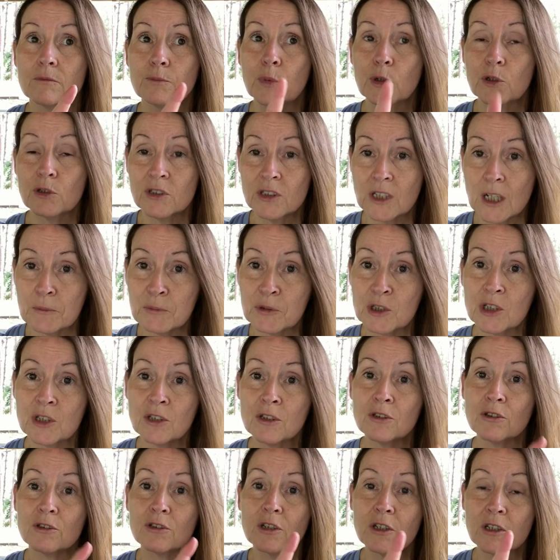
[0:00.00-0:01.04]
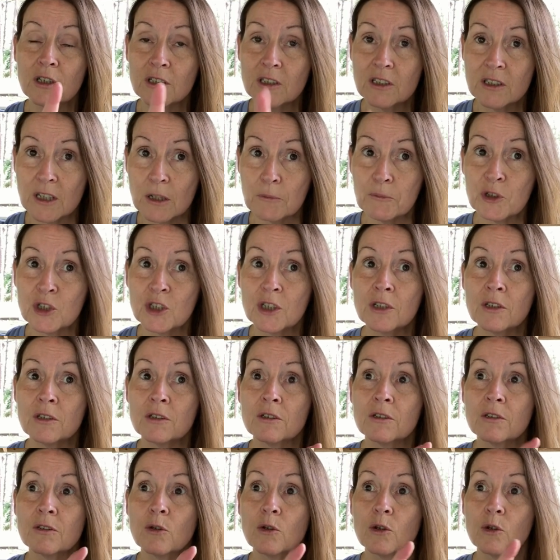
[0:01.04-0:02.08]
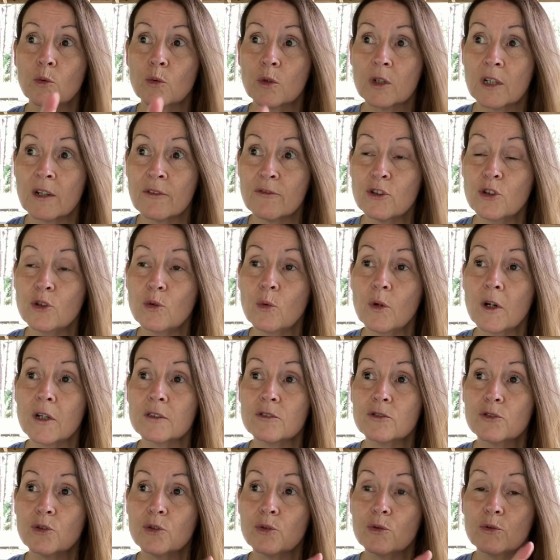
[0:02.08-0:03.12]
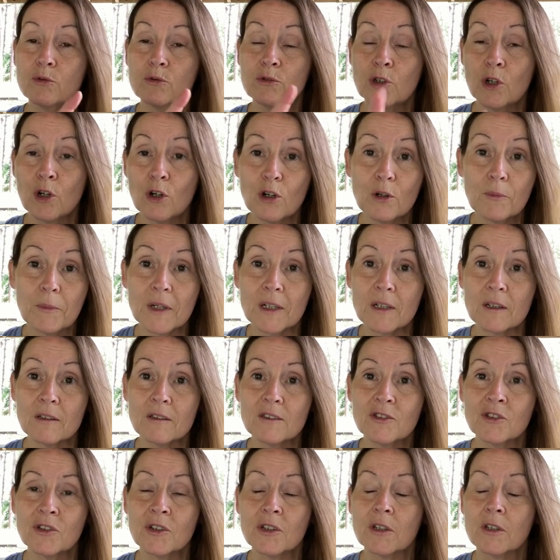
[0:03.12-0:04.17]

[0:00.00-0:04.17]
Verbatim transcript: perception or conception or whatever you want to term it.